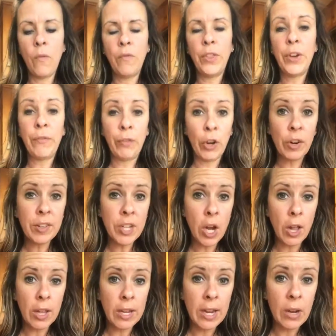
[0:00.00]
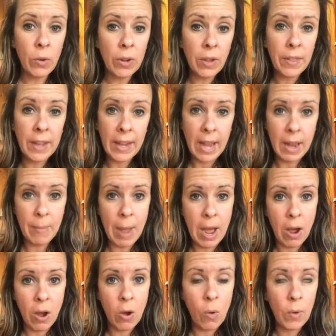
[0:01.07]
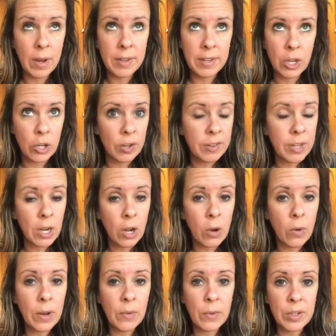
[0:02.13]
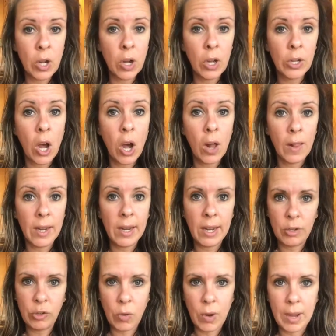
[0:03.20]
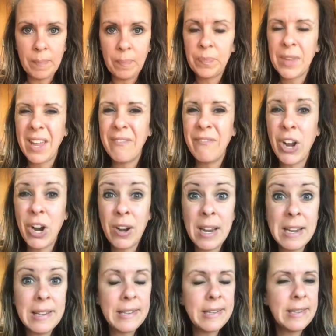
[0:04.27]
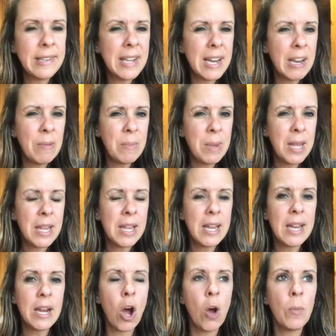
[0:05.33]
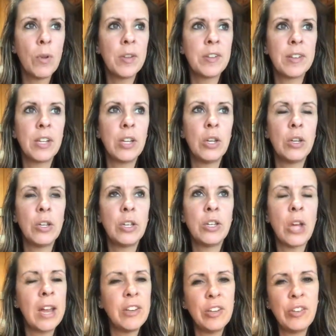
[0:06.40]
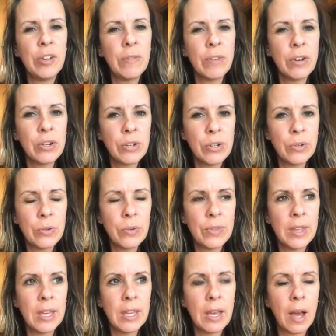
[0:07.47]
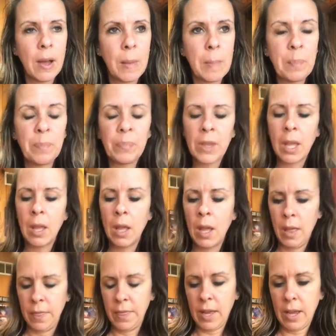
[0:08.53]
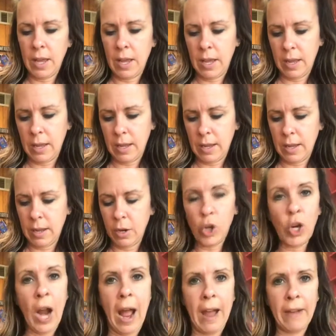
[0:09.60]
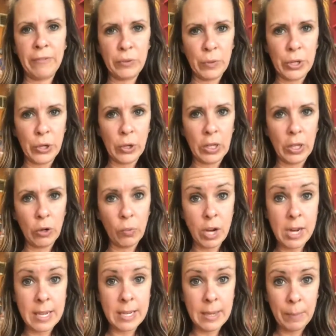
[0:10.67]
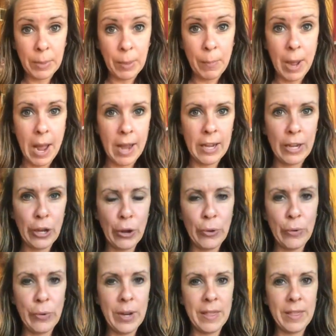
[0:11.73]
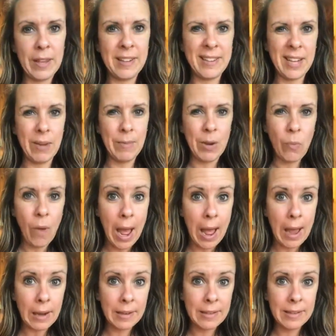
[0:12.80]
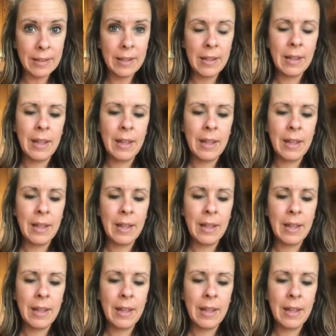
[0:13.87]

the first holiday oil that came out was years ago. It was called Holiday Joy. Very cinnamon, almost. Did you ever do the craft when you're little where you dip the pine cone in the cinnamon wax